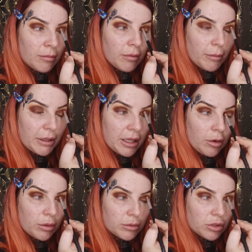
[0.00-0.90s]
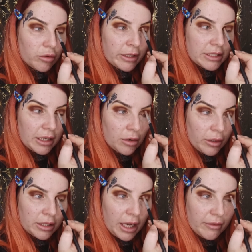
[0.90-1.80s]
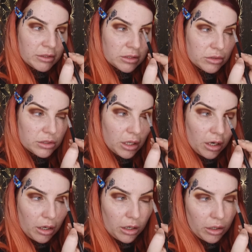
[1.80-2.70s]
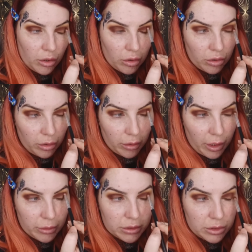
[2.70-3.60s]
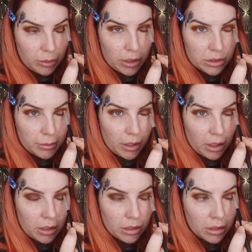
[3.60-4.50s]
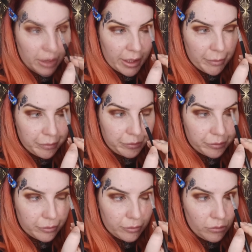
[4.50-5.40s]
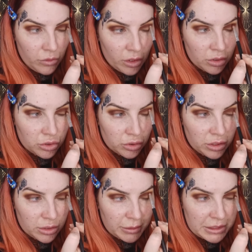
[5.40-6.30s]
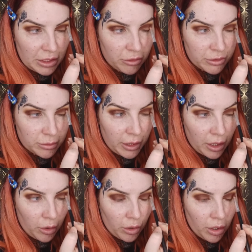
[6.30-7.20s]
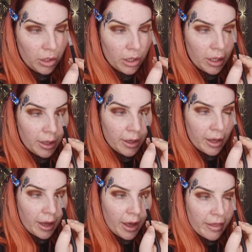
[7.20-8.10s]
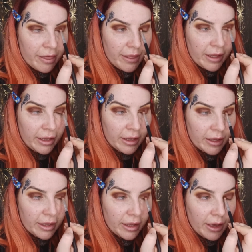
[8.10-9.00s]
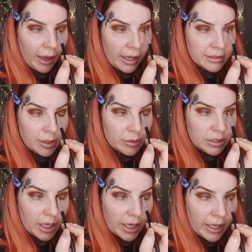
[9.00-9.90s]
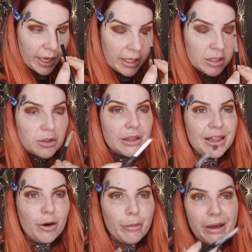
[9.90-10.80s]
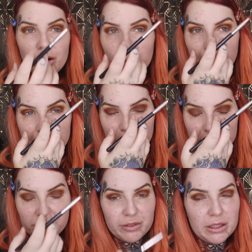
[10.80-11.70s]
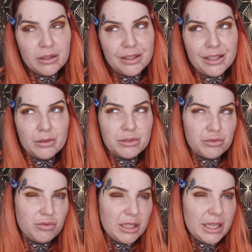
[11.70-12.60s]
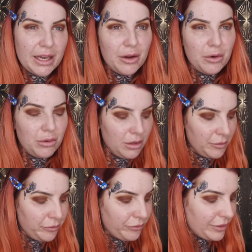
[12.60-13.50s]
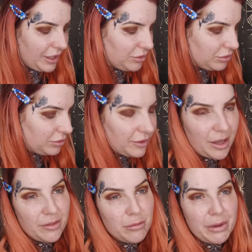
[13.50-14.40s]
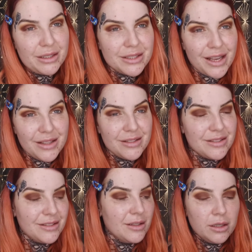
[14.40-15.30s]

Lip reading: well, my little one was already ill and having to do it to her, oh, that was the worst part. But then doing it to myself as well. I think as I was kind of a little bit ill, but I wasn't feeling like I was really ill. I don't know if that even makes sense.